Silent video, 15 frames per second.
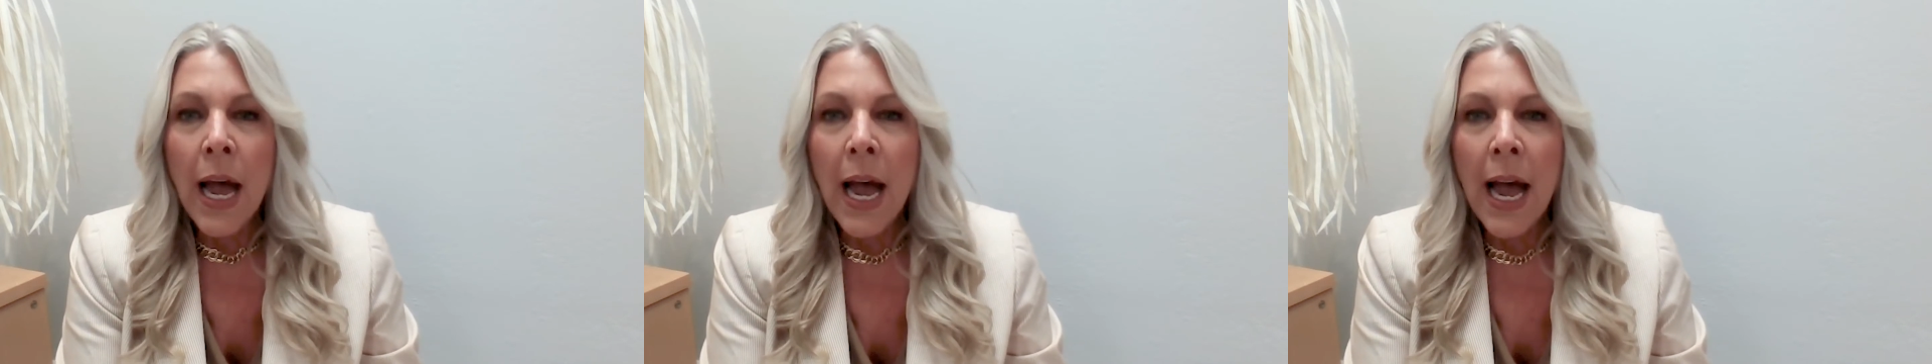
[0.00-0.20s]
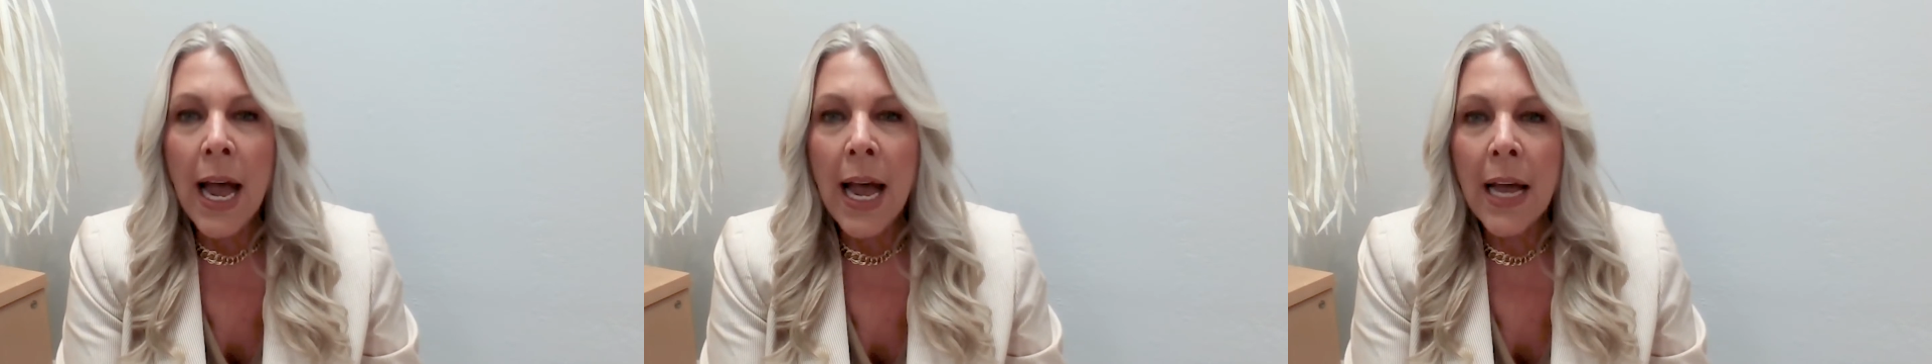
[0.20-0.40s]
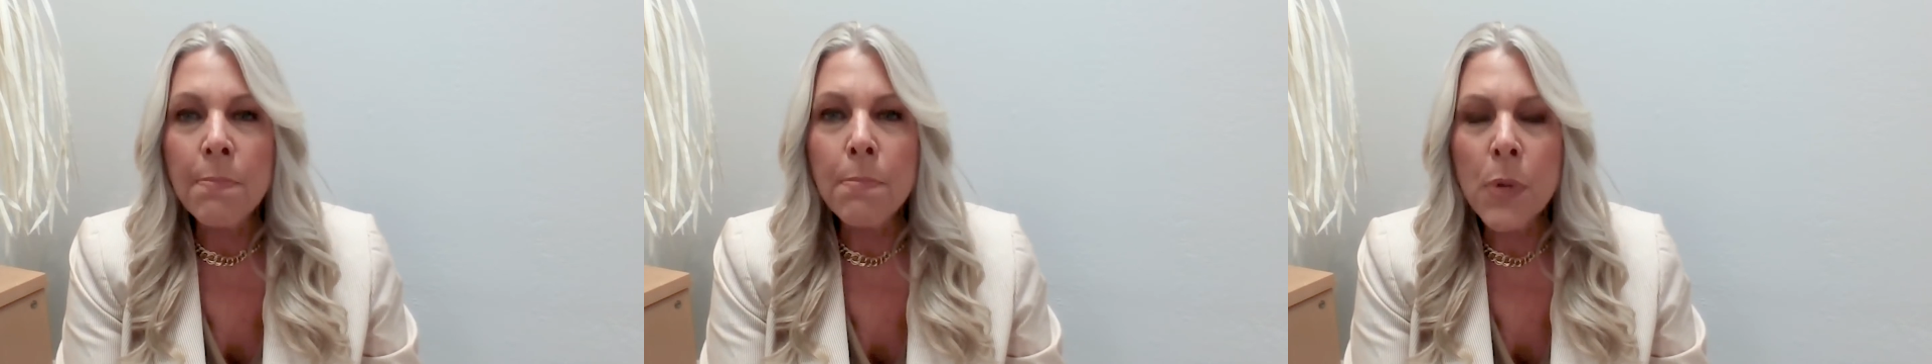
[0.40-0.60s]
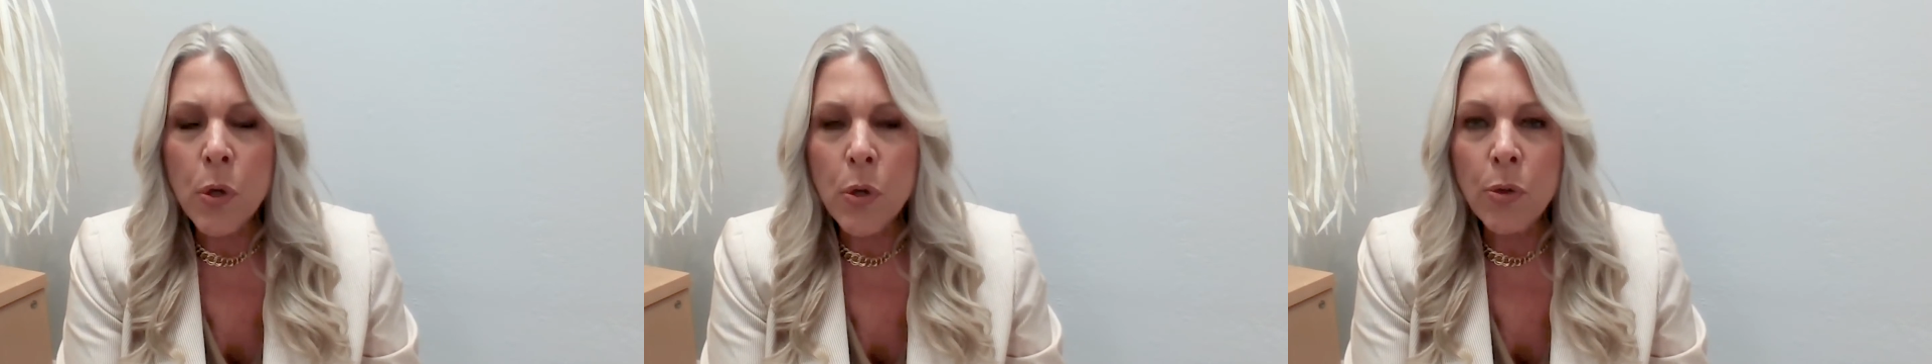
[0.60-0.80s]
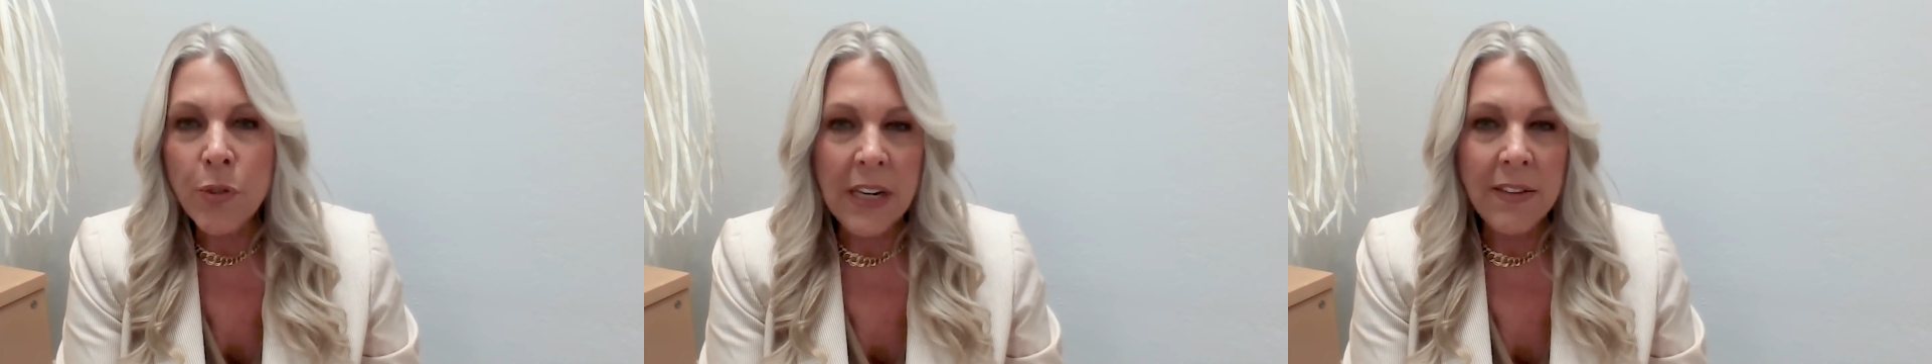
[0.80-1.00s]
and
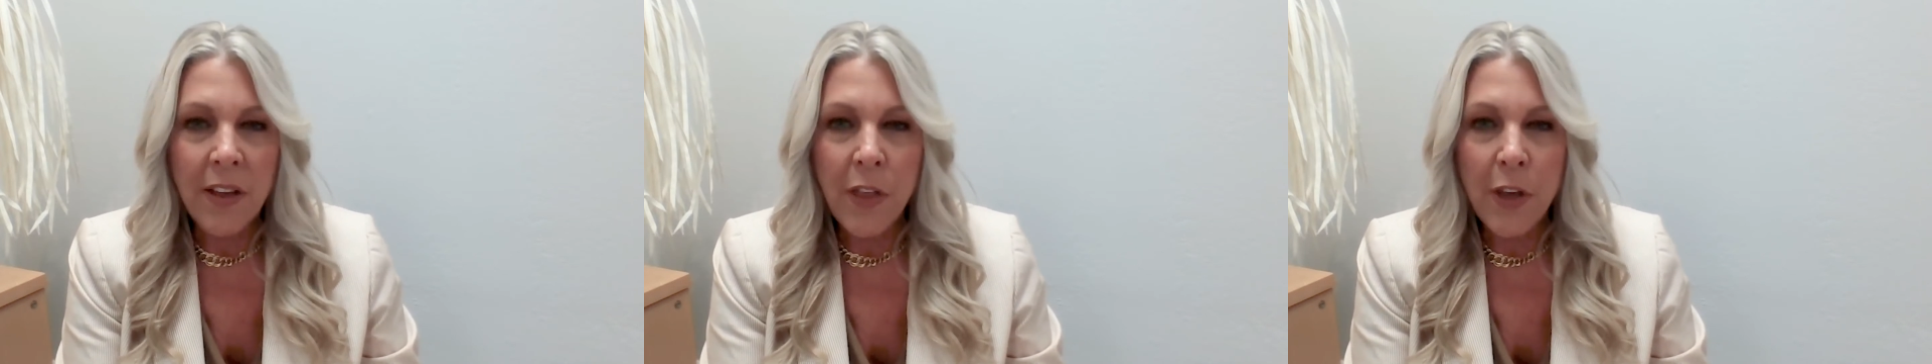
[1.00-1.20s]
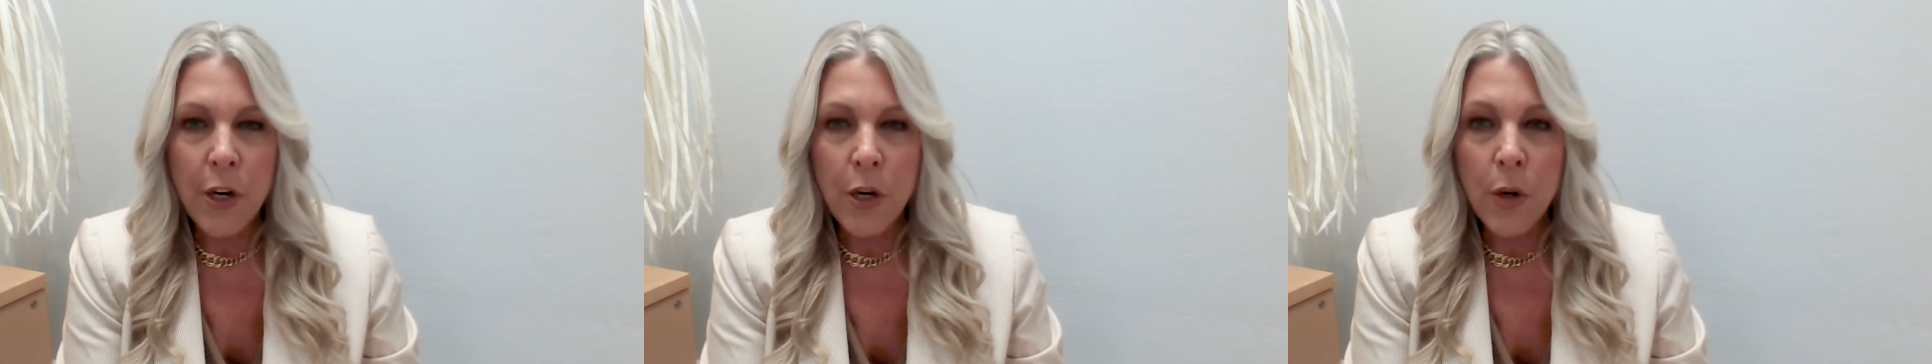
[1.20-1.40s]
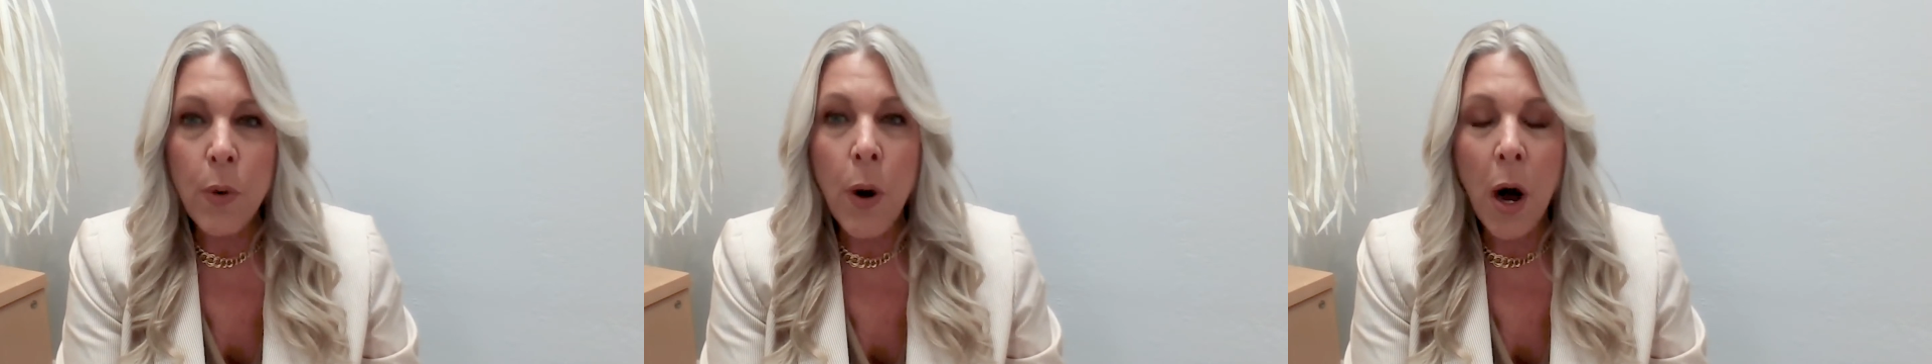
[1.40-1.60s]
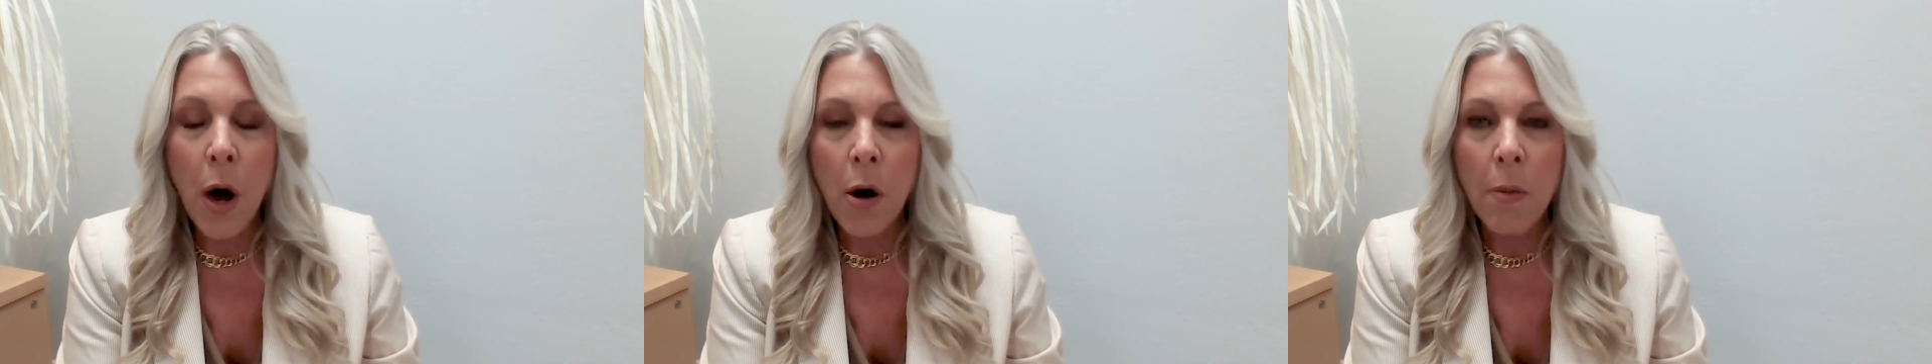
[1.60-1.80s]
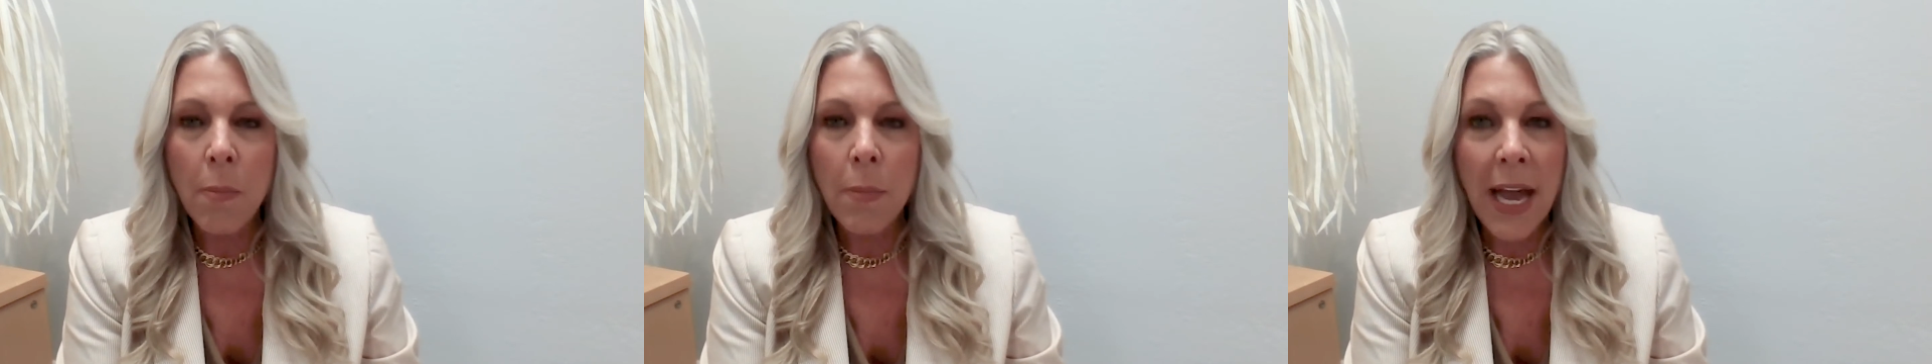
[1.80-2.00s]
moved into the new
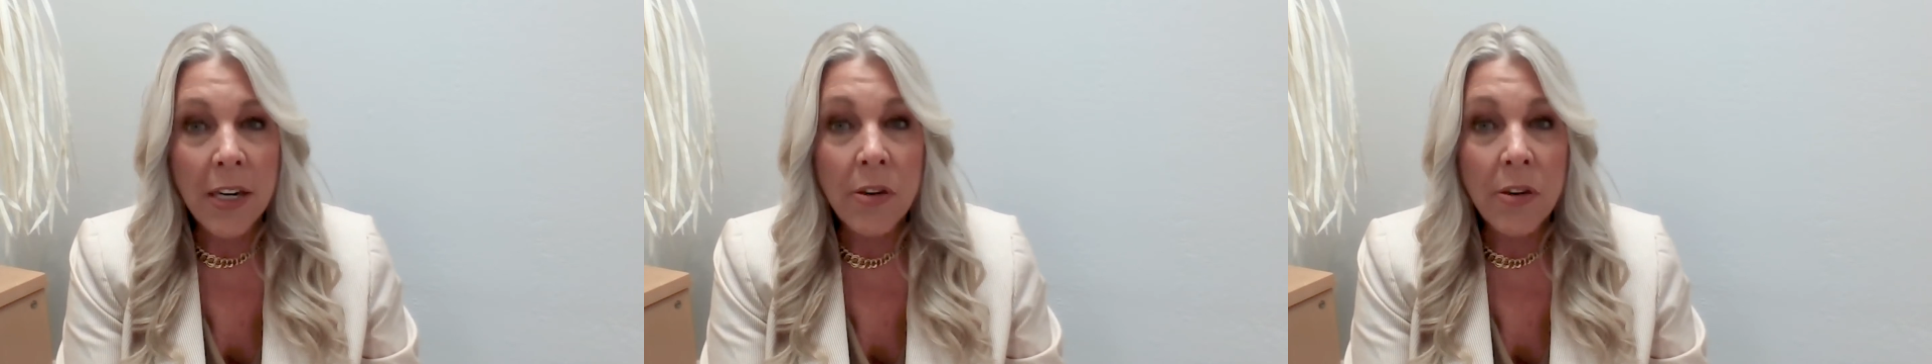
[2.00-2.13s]
home,